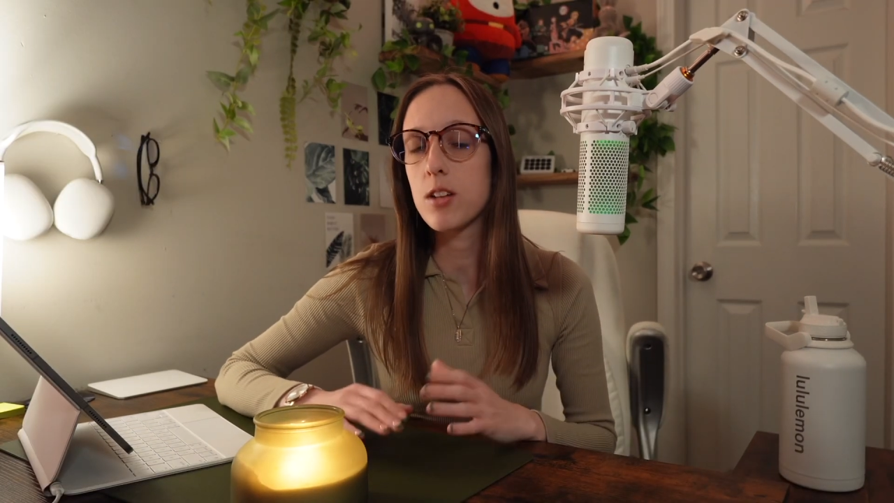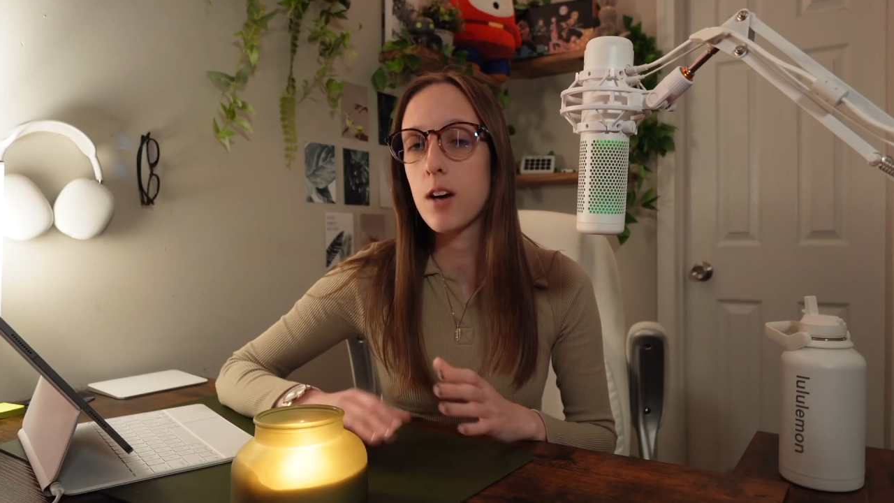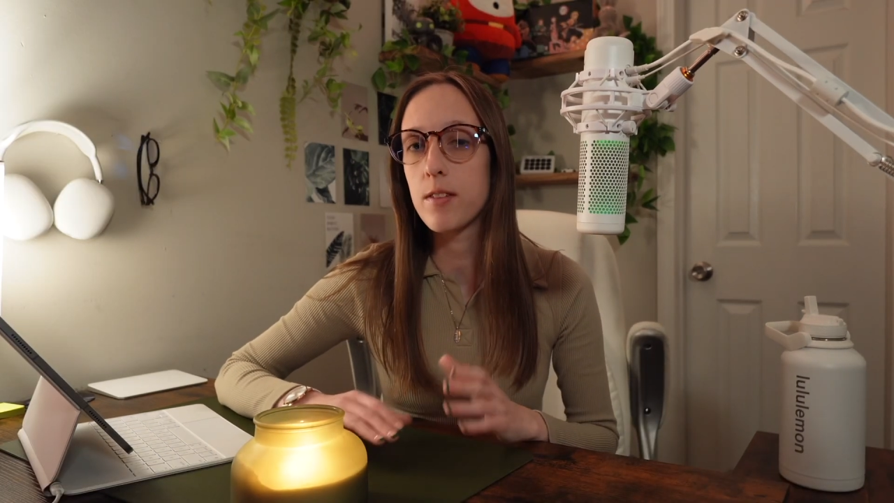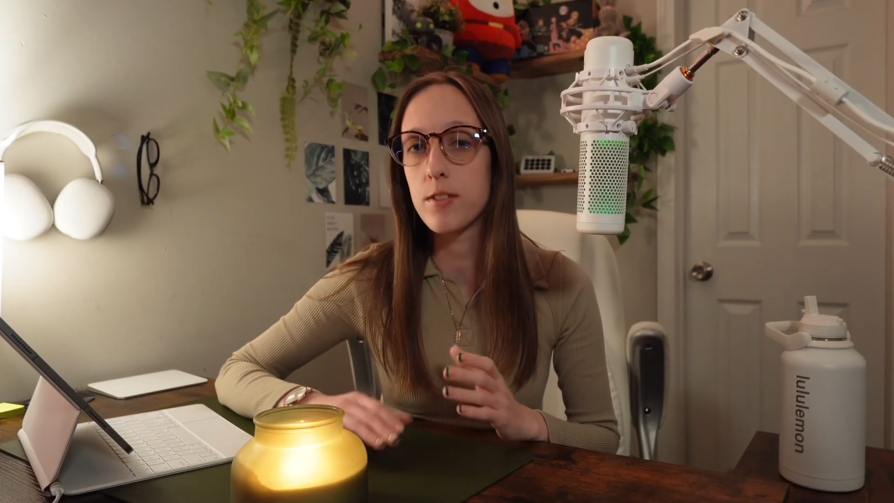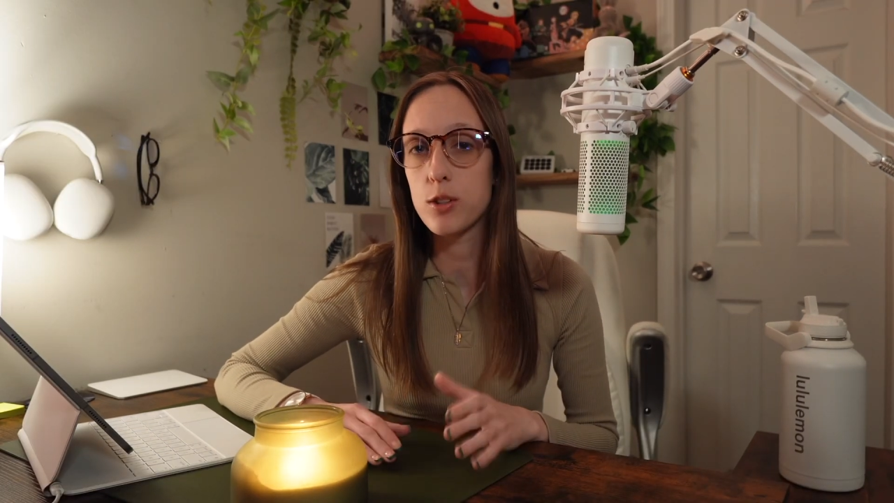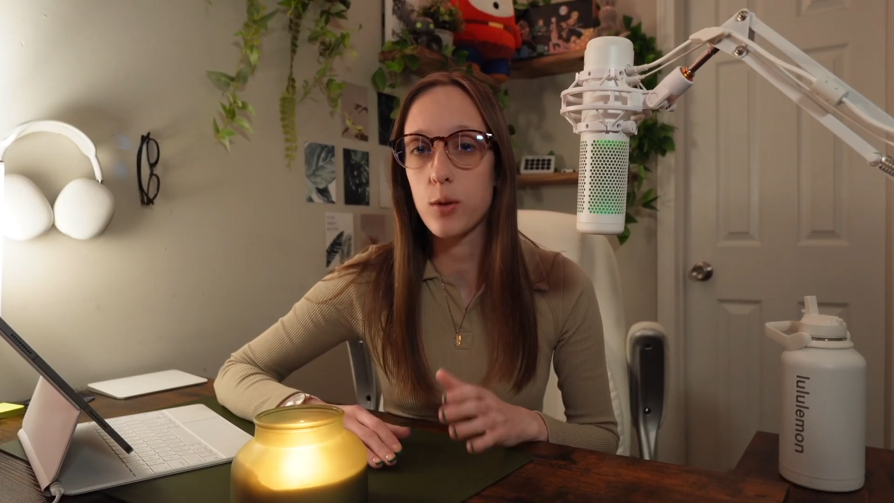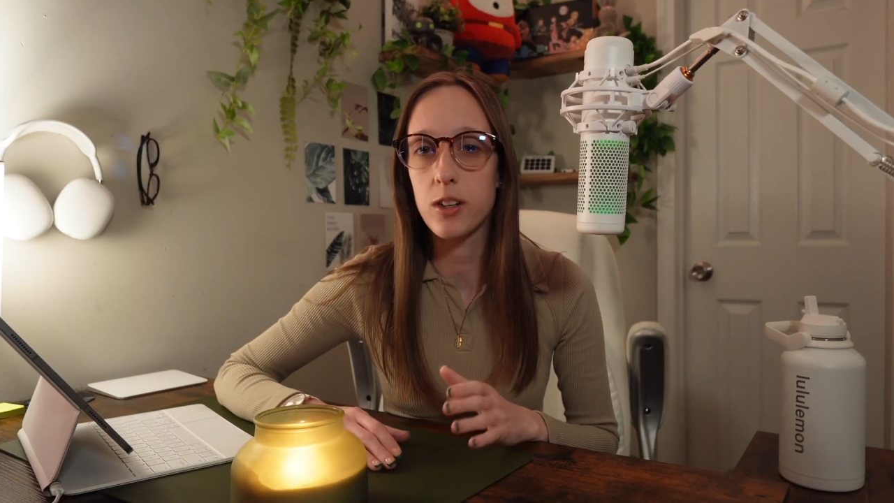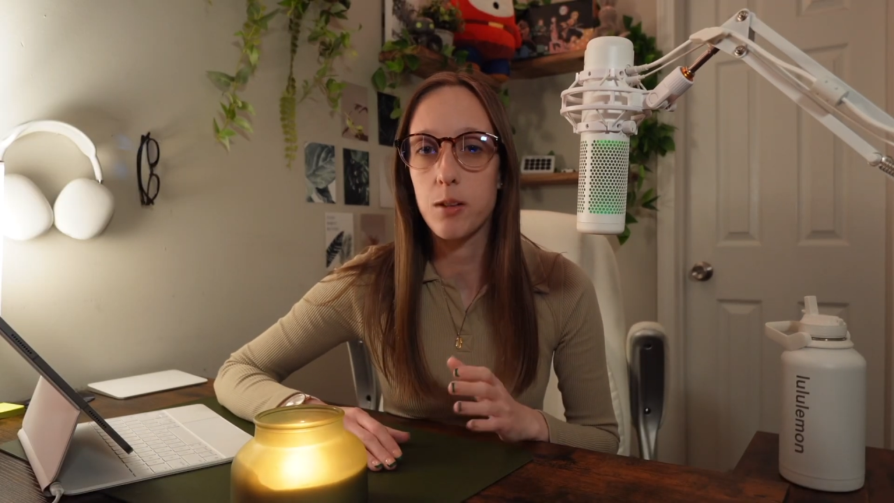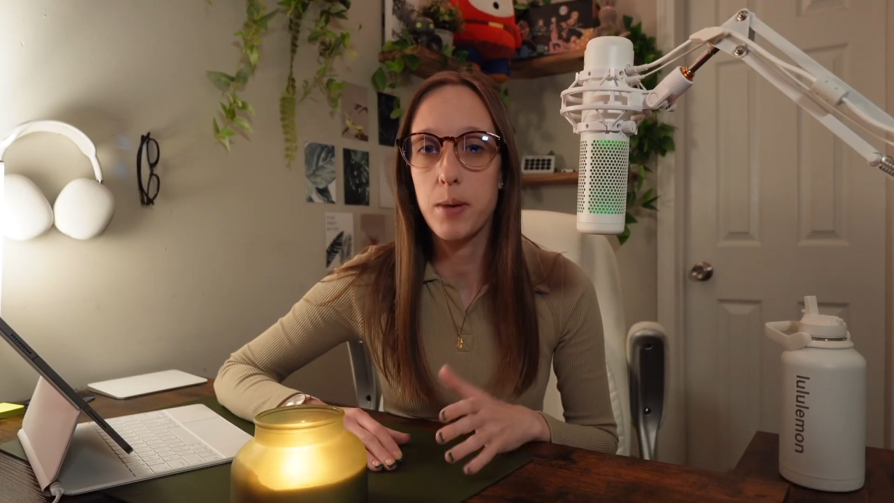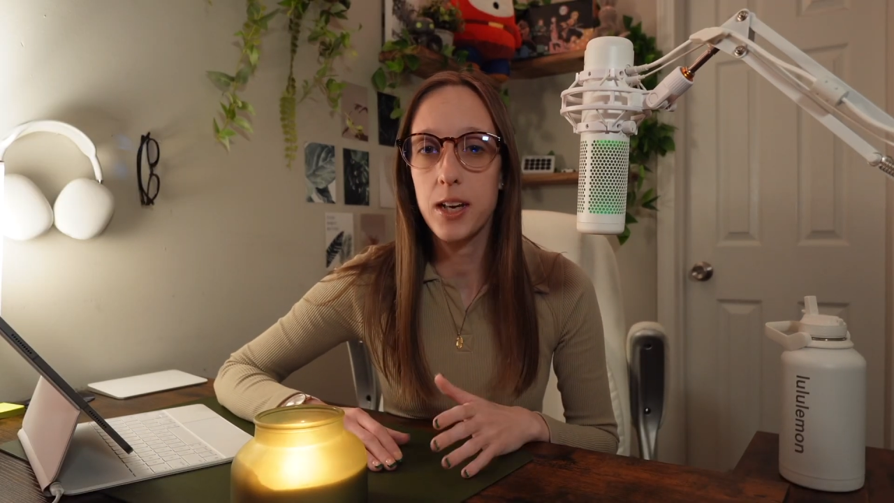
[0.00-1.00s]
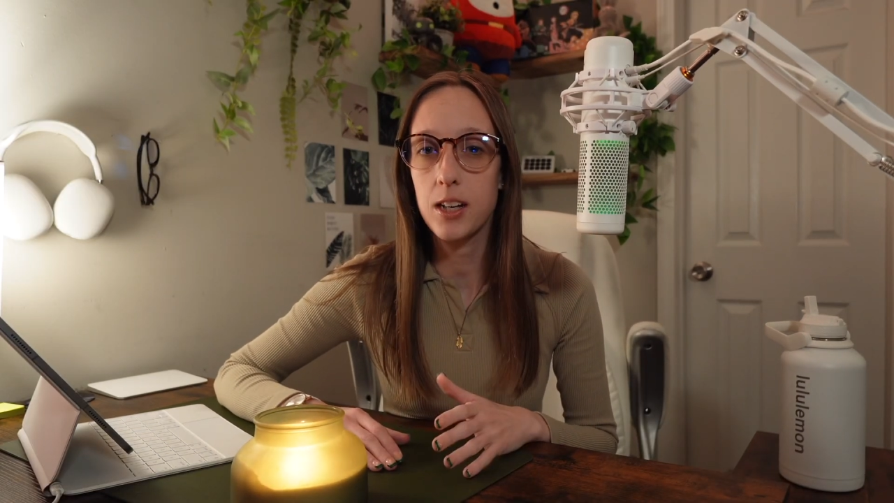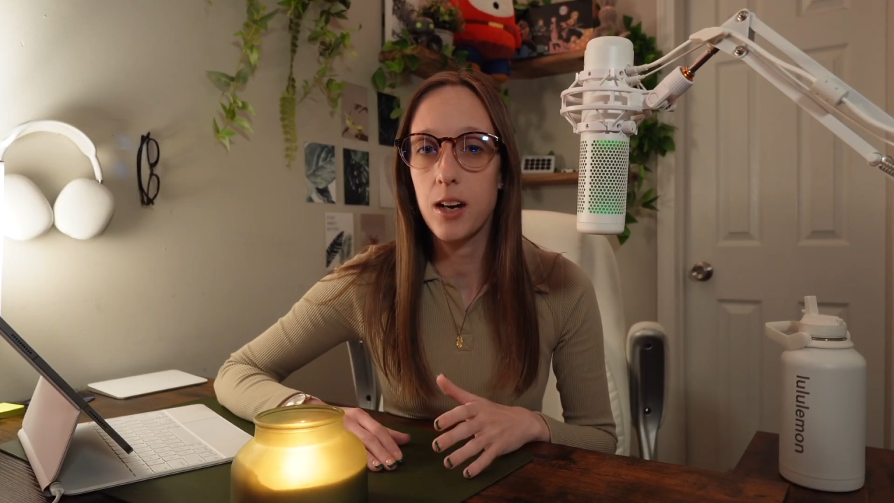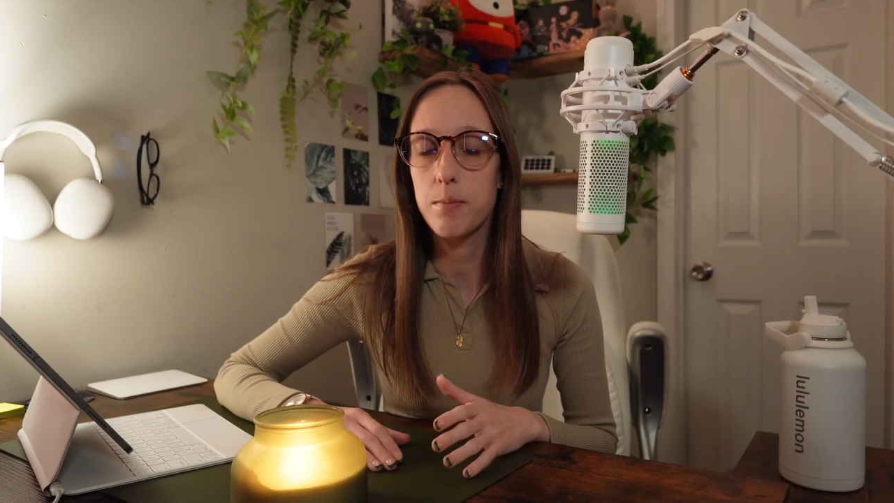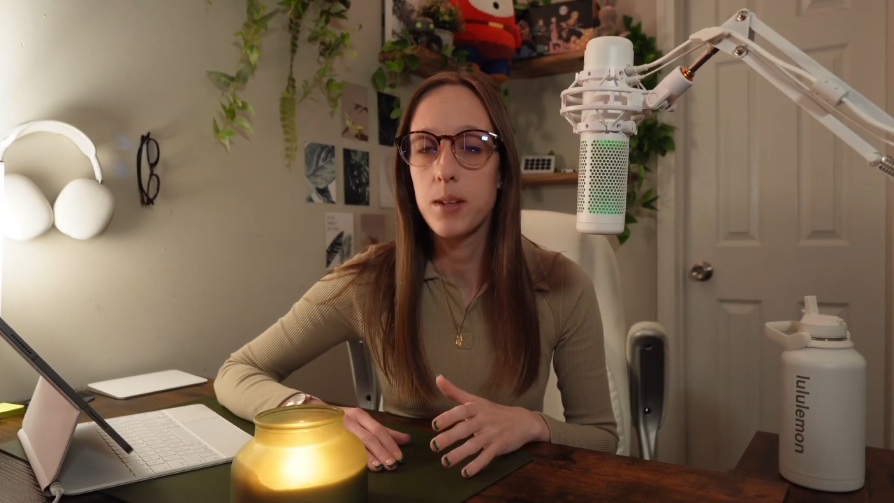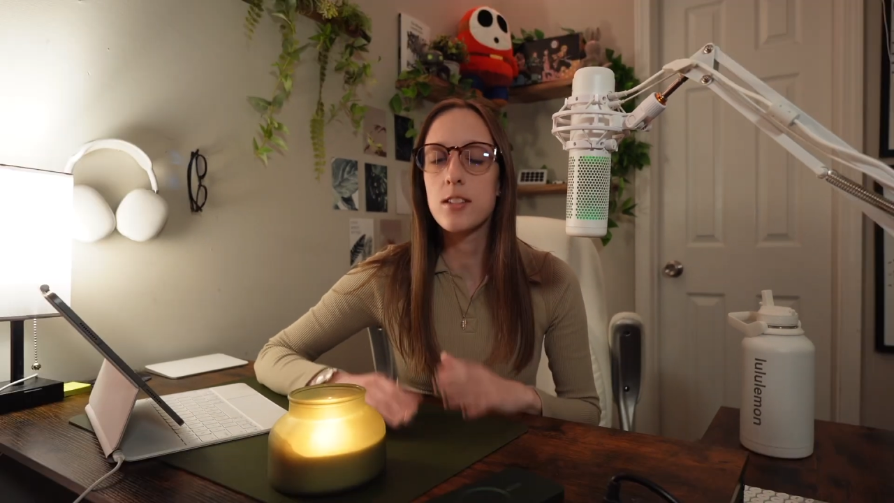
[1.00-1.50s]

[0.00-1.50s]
off of the Toyota pickup,